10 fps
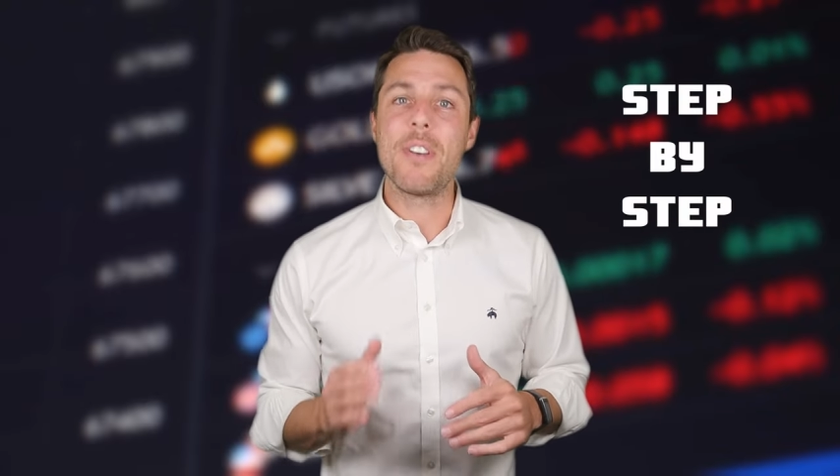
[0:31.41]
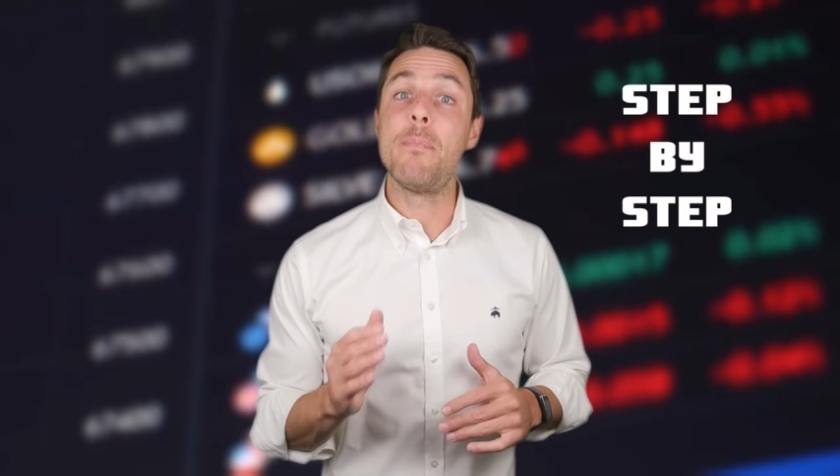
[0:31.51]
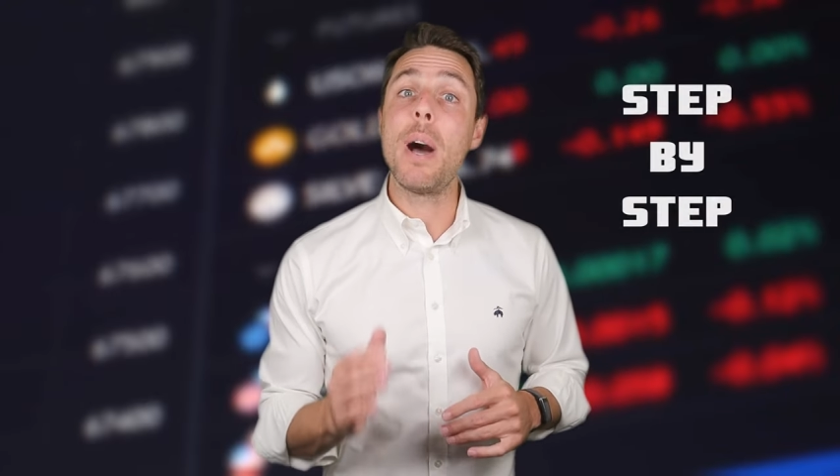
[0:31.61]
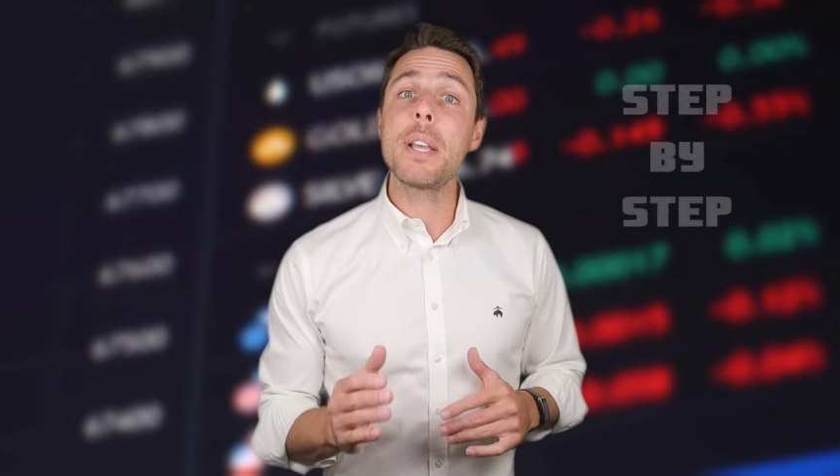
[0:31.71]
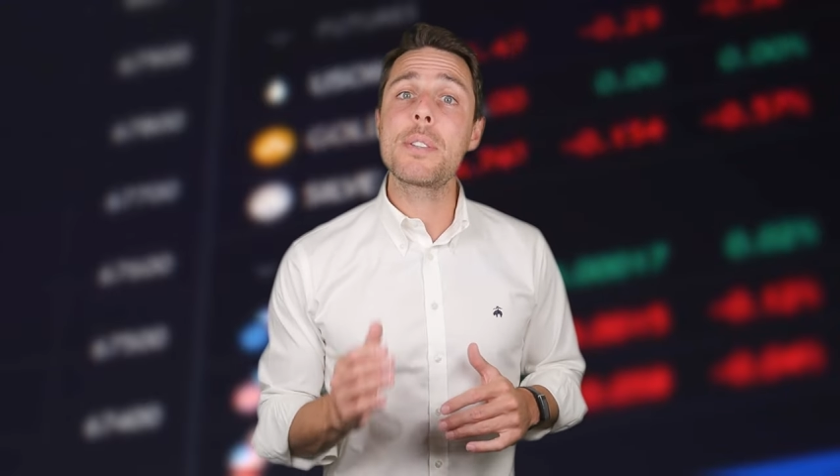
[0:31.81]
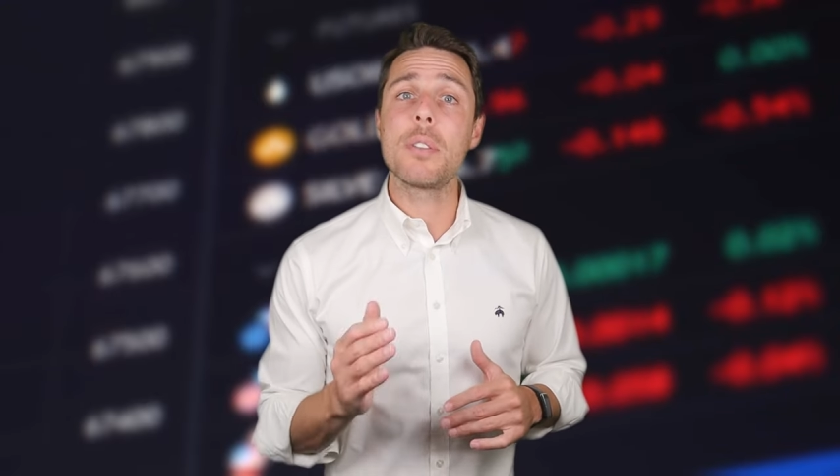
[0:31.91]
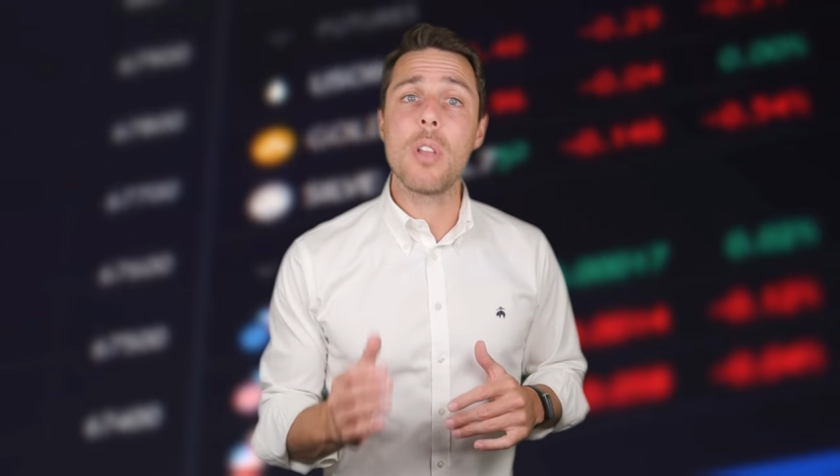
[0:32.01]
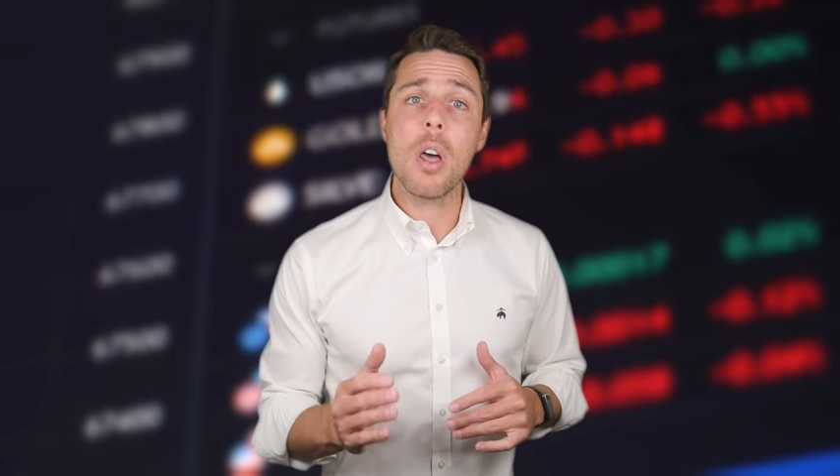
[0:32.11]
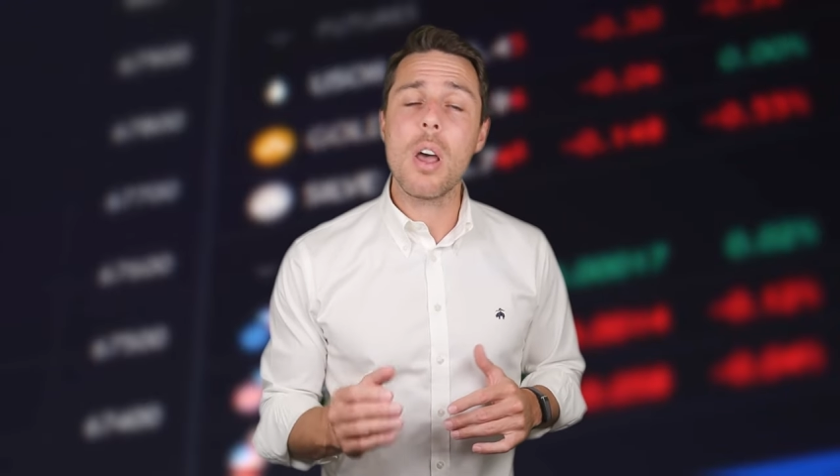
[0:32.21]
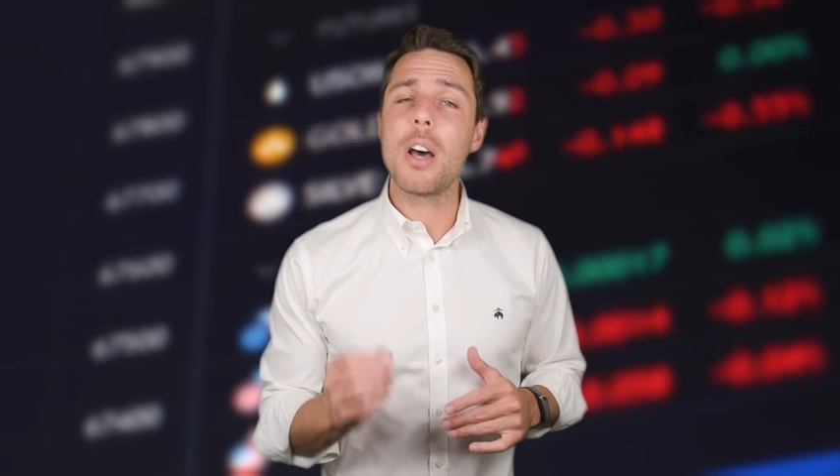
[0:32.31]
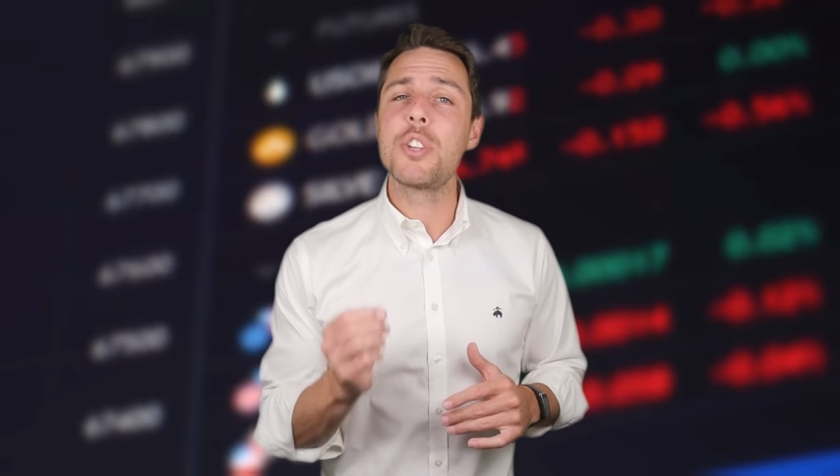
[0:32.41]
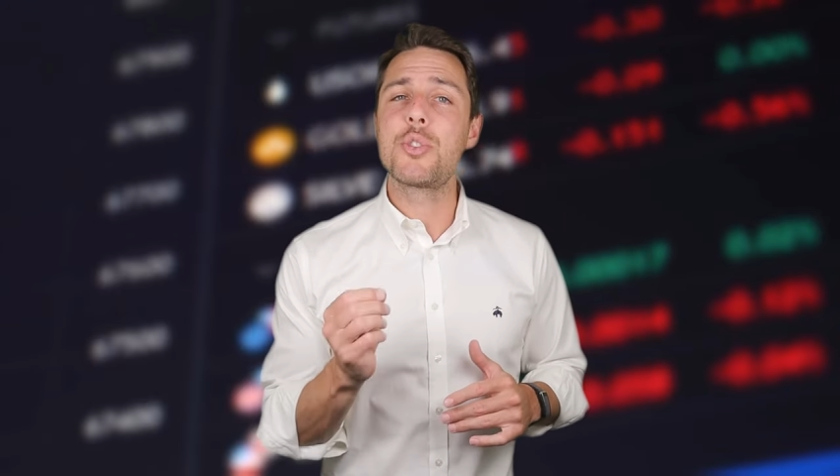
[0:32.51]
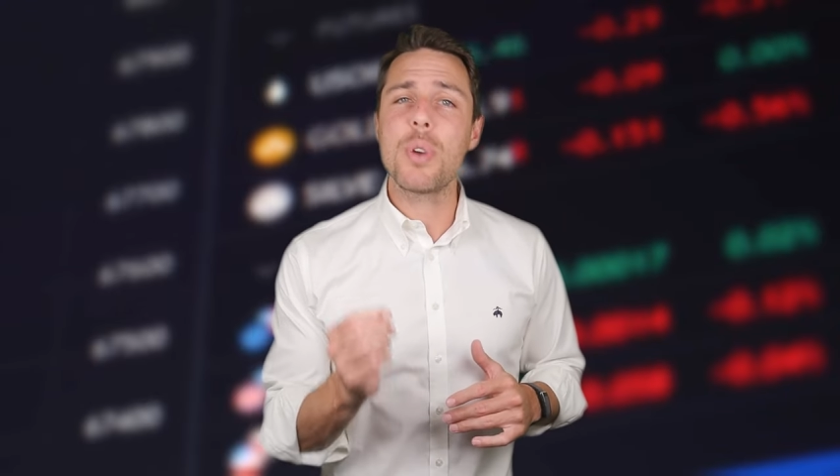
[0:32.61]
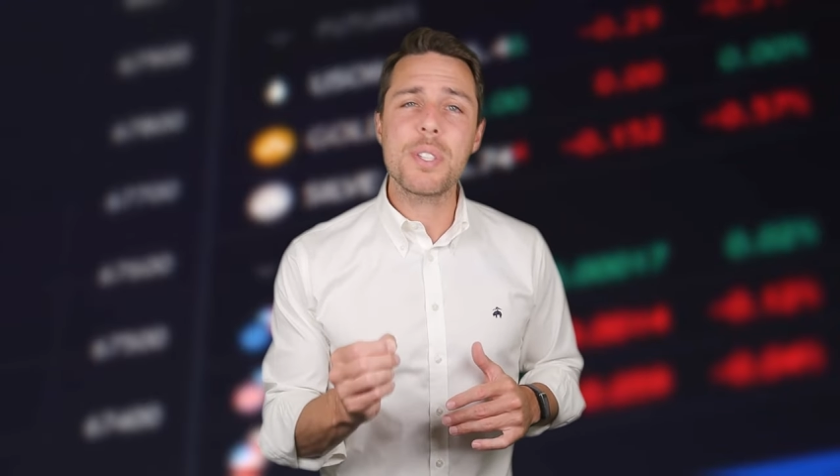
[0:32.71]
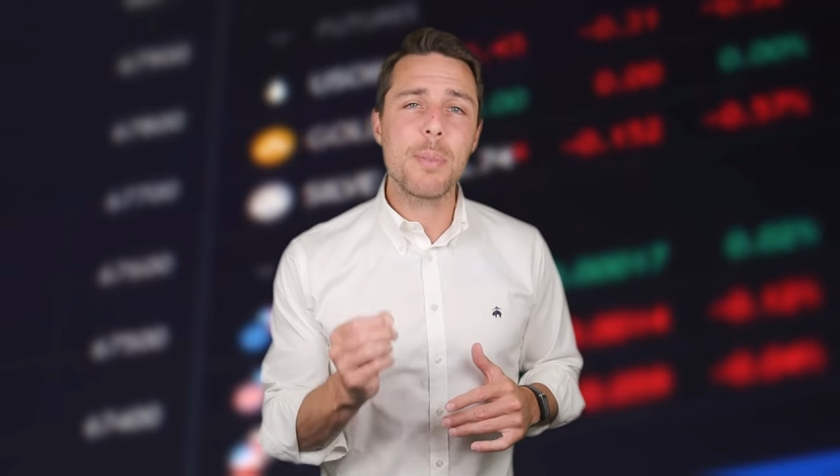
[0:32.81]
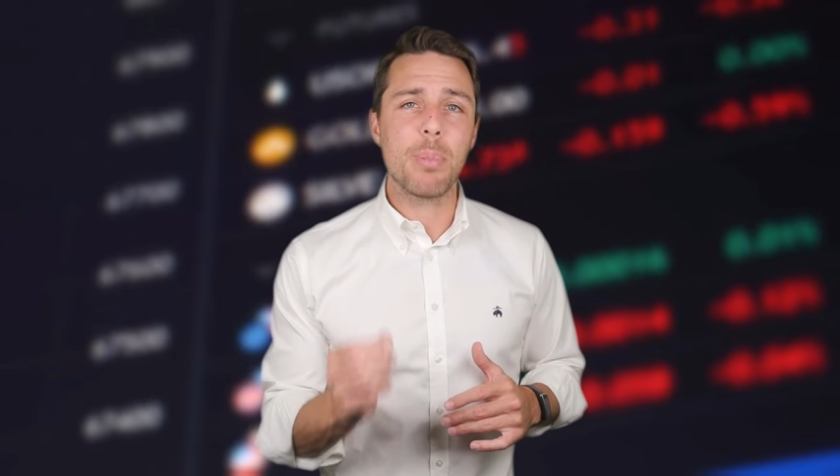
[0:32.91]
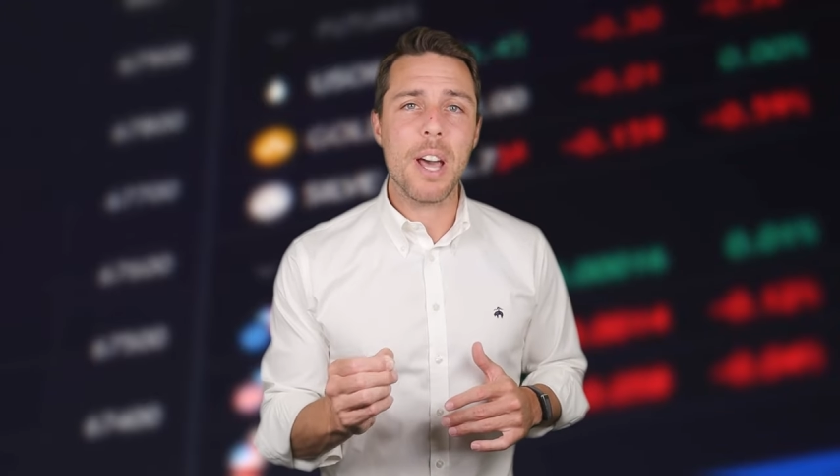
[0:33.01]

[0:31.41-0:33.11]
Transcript: of buying Solana on trusted